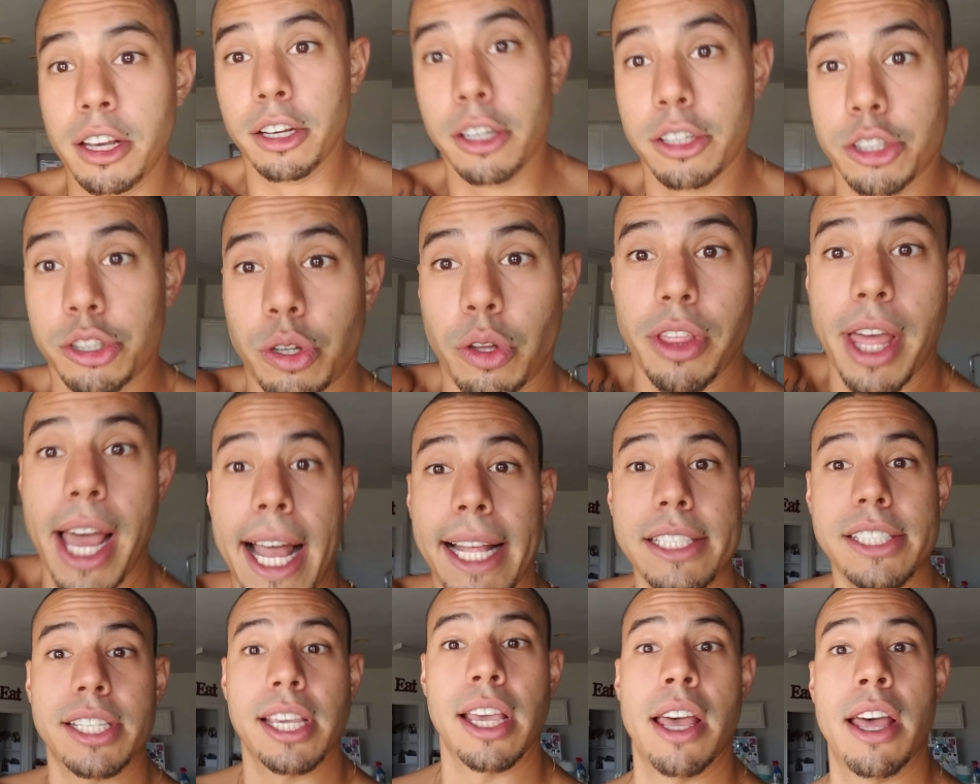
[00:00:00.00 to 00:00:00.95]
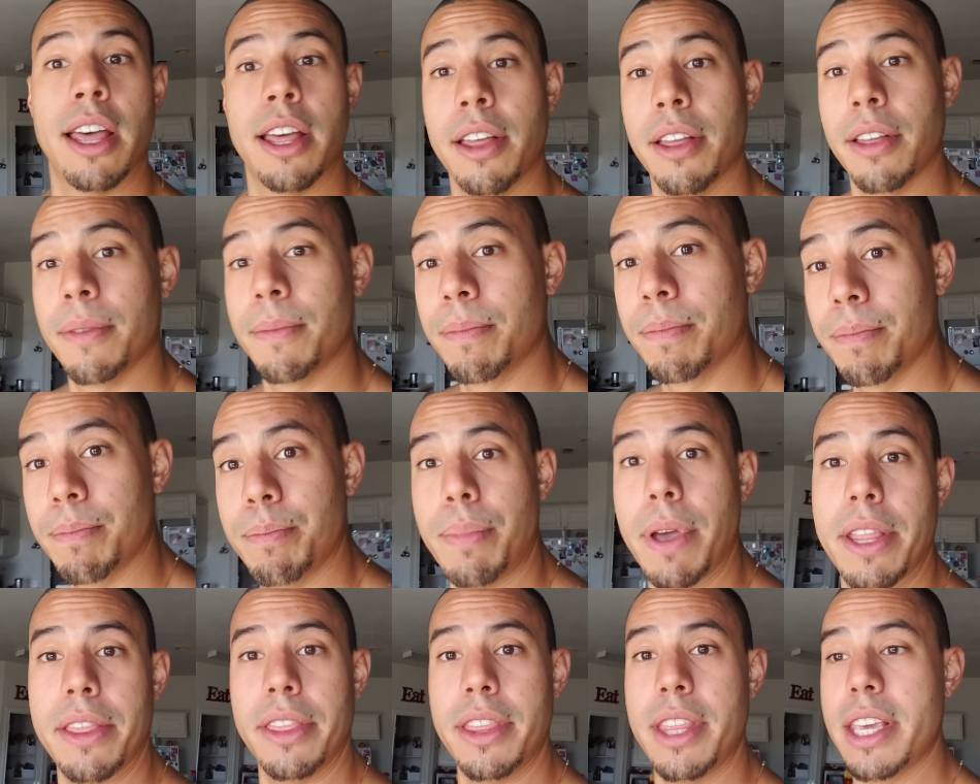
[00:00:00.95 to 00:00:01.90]
So that's
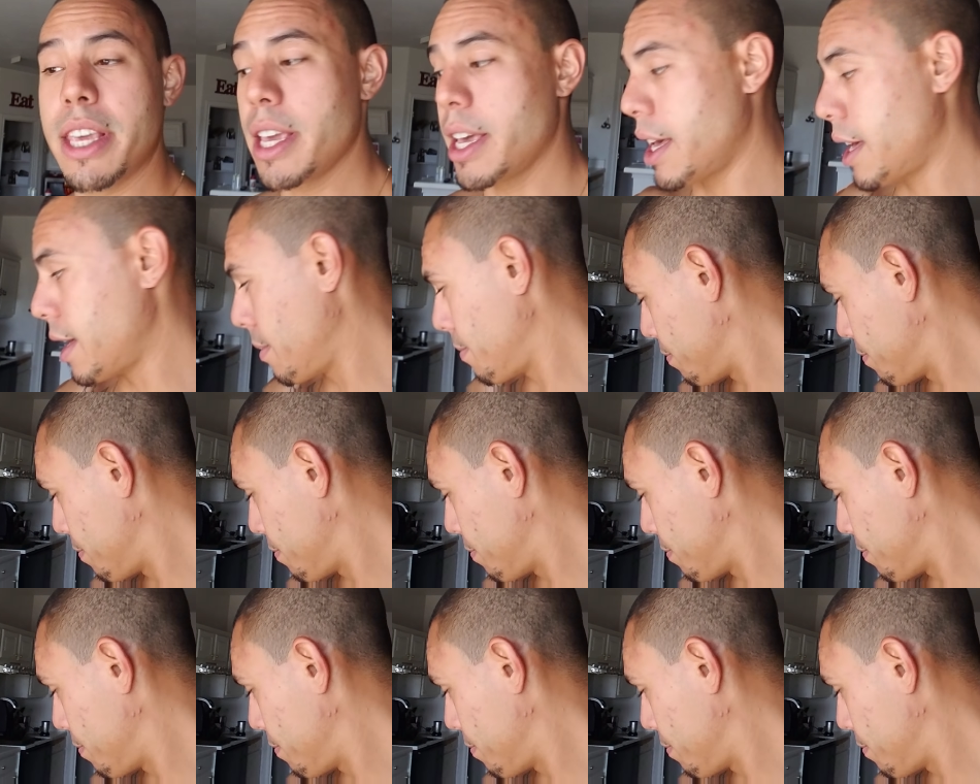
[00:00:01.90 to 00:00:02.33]
been the